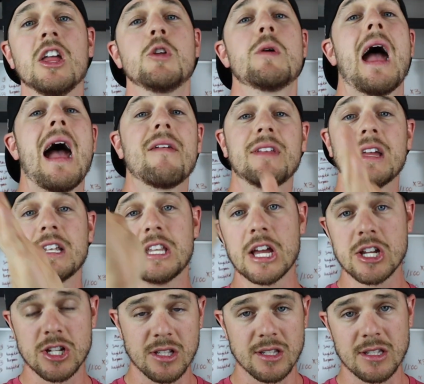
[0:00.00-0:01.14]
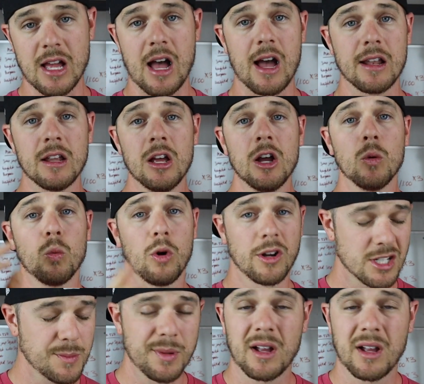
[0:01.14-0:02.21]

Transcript: You have the addiction side where it just